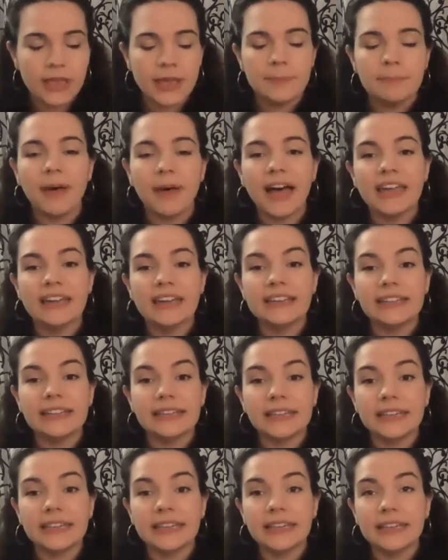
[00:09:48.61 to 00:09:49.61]
But
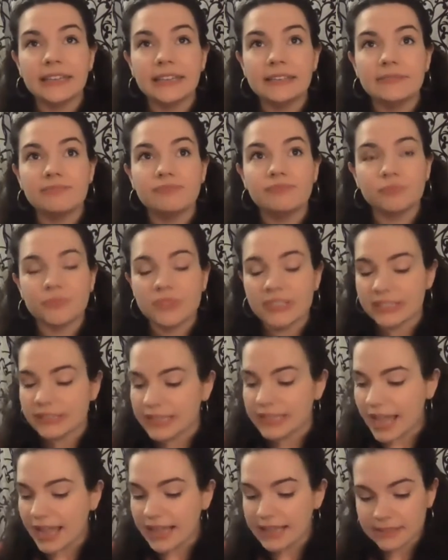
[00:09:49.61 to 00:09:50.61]
he
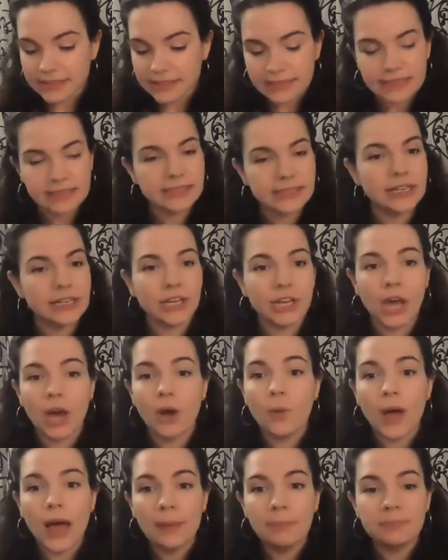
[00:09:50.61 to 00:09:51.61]
decides he's going to
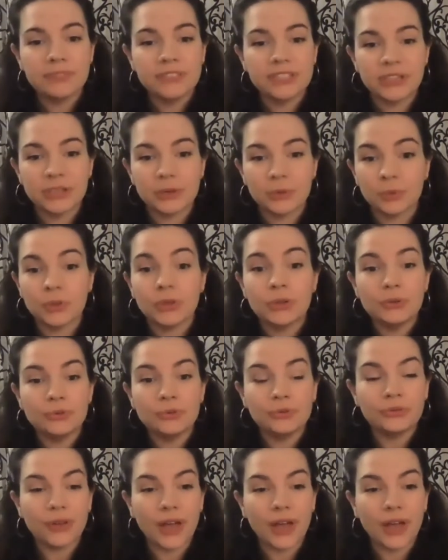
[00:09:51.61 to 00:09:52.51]
go up to the roof